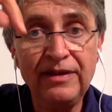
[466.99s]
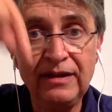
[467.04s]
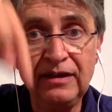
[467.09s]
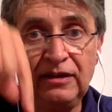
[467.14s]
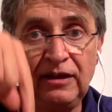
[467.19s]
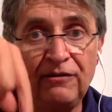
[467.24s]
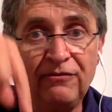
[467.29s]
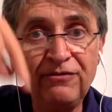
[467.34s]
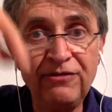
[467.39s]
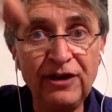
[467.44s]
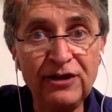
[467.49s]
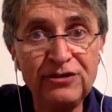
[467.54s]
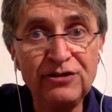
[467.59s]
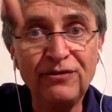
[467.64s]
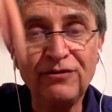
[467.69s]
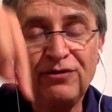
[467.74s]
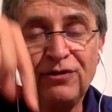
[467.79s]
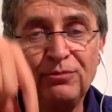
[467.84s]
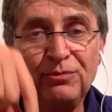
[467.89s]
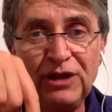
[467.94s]
the
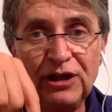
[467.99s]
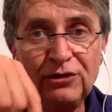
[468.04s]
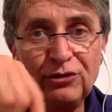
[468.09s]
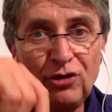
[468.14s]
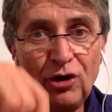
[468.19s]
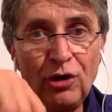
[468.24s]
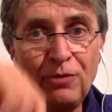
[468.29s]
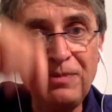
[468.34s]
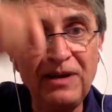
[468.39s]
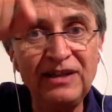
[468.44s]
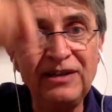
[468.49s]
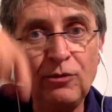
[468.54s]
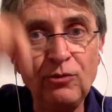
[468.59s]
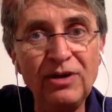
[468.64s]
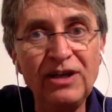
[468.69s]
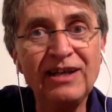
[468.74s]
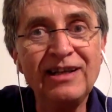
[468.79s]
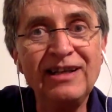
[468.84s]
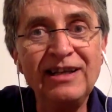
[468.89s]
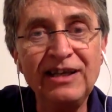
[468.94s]
infection from the top and they
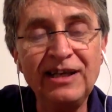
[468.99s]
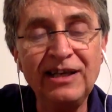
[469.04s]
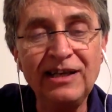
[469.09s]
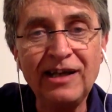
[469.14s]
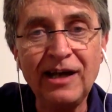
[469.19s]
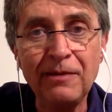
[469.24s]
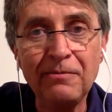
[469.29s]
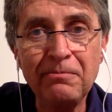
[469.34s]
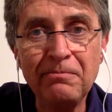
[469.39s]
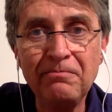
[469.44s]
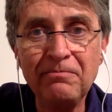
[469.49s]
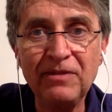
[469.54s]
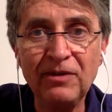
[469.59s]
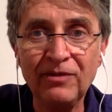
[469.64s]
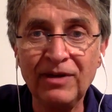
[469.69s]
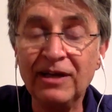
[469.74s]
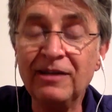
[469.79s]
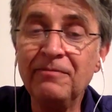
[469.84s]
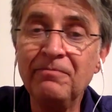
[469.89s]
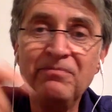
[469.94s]
will clean it up,
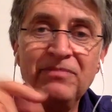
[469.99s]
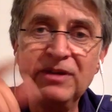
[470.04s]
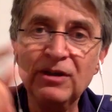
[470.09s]
right?